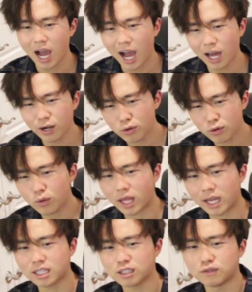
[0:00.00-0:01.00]
I don't know,
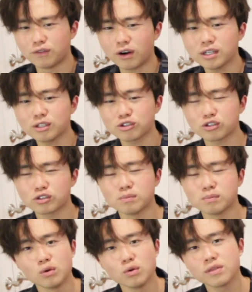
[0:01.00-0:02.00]
like this very
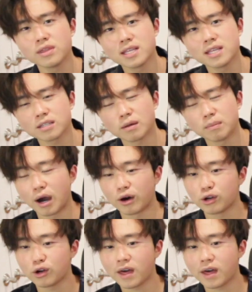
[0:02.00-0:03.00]
smoothness
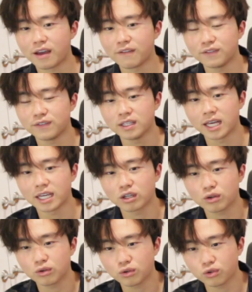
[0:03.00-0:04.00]
about her that I feel
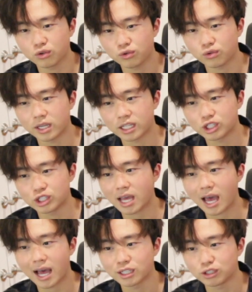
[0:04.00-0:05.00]
like it
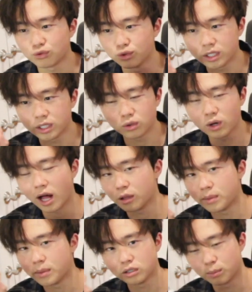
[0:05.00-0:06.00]
just adds a really cool
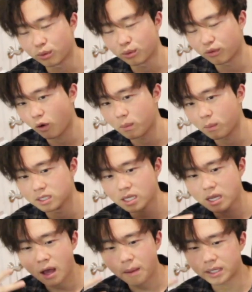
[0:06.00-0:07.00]
element to the performance
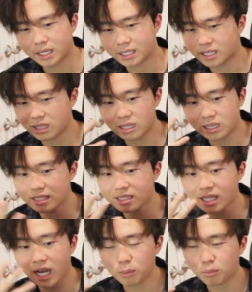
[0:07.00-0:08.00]
because the
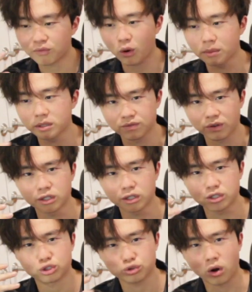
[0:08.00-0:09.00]
entire performance is very
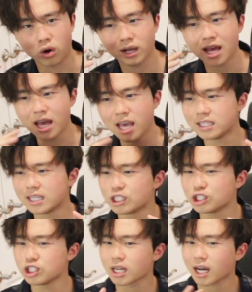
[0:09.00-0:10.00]
strong,
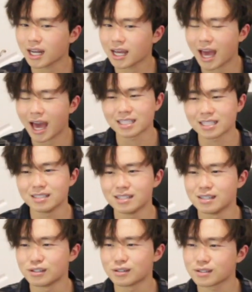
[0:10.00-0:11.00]
yet she kind of adds
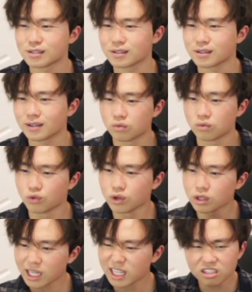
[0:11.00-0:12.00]
this
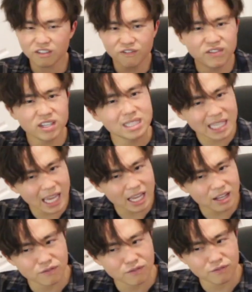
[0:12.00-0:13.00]
real like
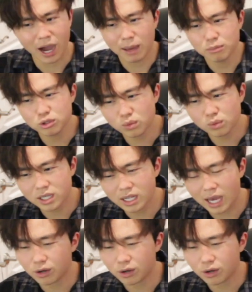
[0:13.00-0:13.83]
sophisticated vibe to it.